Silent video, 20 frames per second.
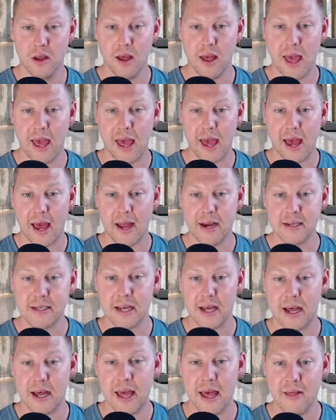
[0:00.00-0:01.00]
and
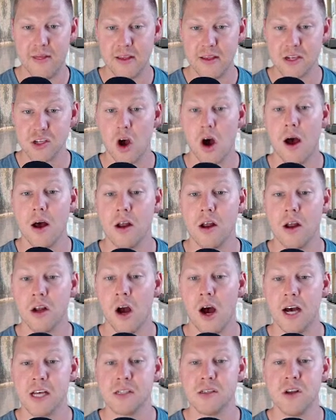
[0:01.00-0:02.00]
this
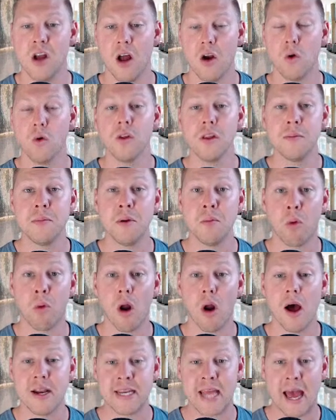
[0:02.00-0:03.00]
cost not only be
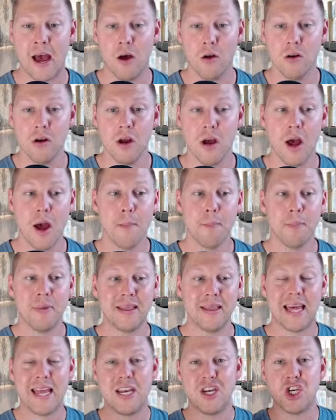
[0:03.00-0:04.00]
brought down, but
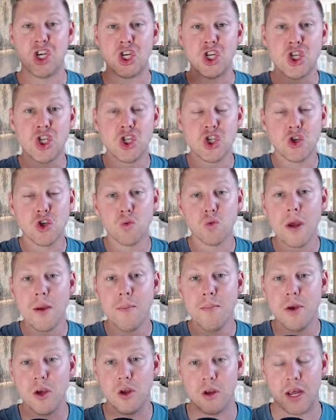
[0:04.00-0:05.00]
then
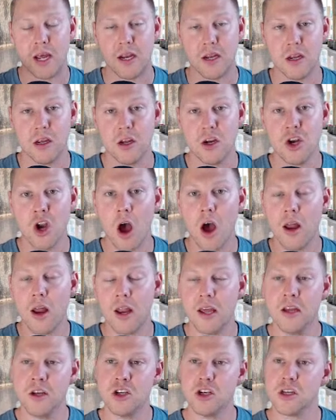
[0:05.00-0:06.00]
distributed, not
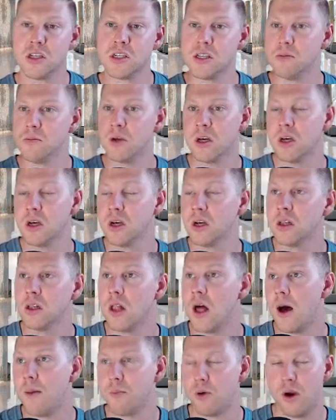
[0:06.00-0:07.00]
in just some
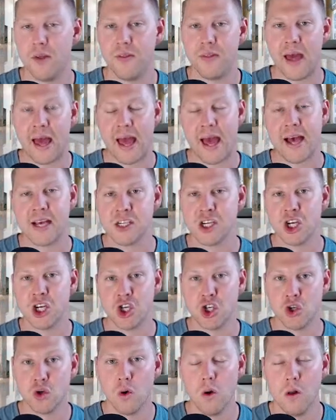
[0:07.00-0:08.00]
conglomerate that has
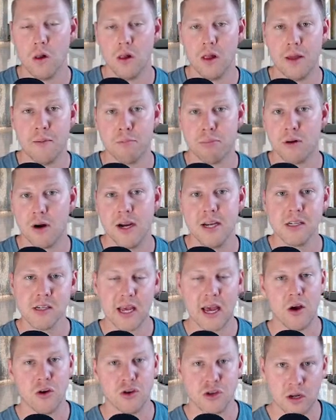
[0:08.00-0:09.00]
control and price
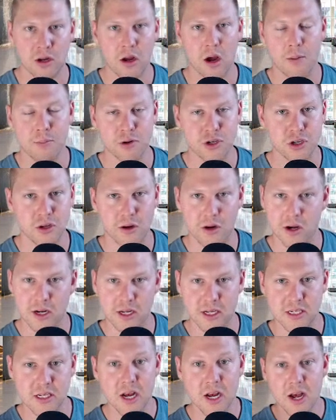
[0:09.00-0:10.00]
gouging
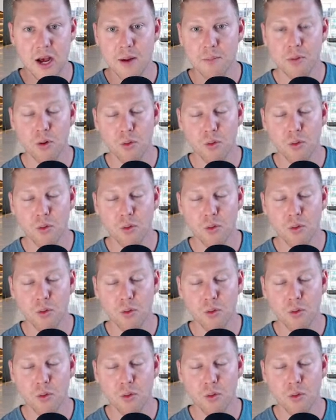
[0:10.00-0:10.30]
opportunities, but